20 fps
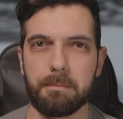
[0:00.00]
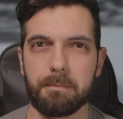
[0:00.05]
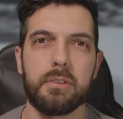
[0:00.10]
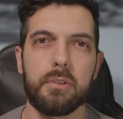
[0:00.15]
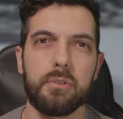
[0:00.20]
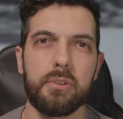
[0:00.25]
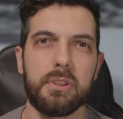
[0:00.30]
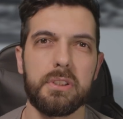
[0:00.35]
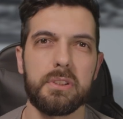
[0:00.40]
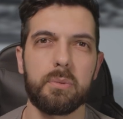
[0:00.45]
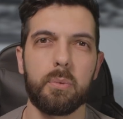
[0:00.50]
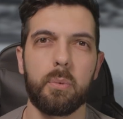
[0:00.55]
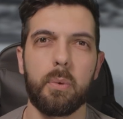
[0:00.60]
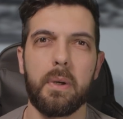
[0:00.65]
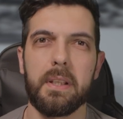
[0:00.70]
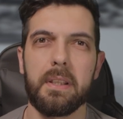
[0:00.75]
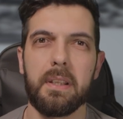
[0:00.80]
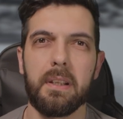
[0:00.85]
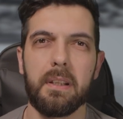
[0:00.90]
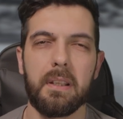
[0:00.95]
So just
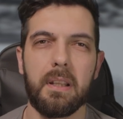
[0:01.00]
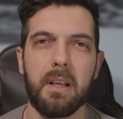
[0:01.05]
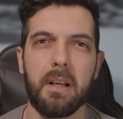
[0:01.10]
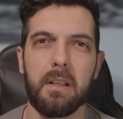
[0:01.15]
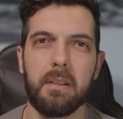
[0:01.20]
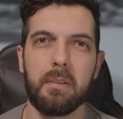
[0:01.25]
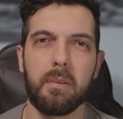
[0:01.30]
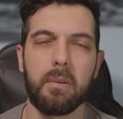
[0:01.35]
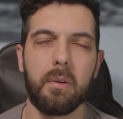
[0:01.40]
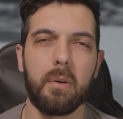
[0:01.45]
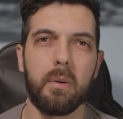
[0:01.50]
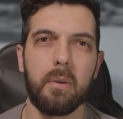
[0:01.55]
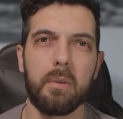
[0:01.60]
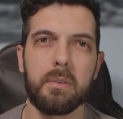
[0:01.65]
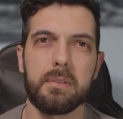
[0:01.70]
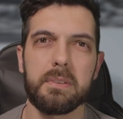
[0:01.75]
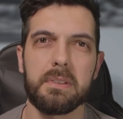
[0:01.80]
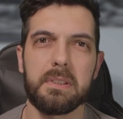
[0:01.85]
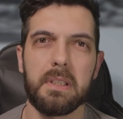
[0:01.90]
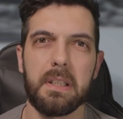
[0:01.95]
writing down the
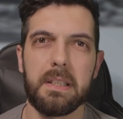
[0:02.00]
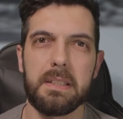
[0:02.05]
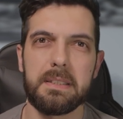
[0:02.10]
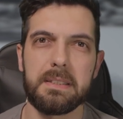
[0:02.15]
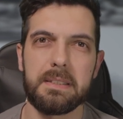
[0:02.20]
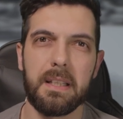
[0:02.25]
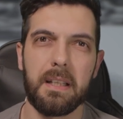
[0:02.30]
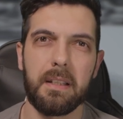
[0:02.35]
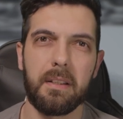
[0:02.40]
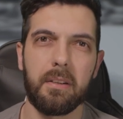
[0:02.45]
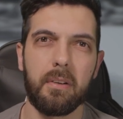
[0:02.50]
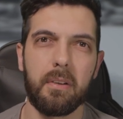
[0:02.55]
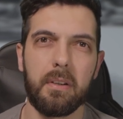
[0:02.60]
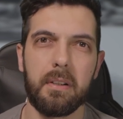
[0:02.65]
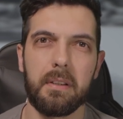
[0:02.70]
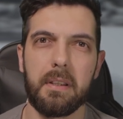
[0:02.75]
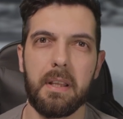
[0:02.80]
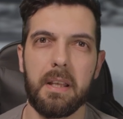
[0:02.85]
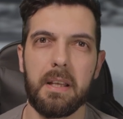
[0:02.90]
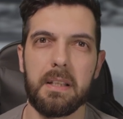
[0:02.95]
goals is not
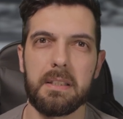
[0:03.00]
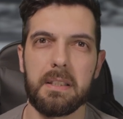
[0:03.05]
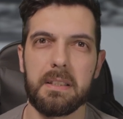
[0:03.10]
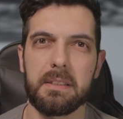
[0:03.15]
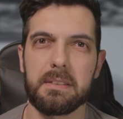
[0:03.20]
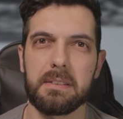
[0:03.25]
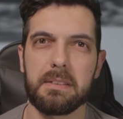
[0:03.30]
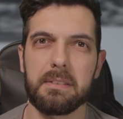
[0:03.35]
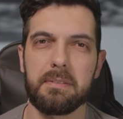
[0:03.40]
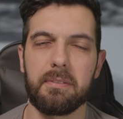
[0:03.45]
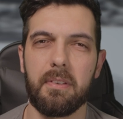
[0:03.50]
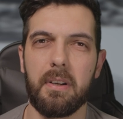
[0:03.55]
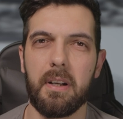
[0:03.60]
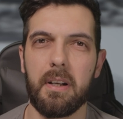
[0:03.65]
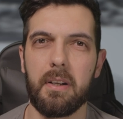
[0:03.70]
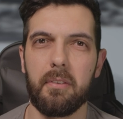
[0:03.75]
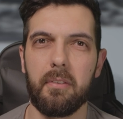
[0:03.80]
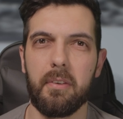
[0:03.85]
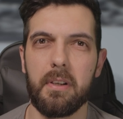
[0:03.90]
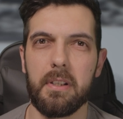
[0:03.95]
going to take us
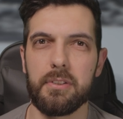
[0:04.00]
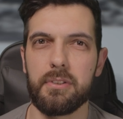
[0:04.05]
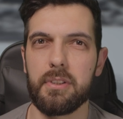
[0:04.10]
far away.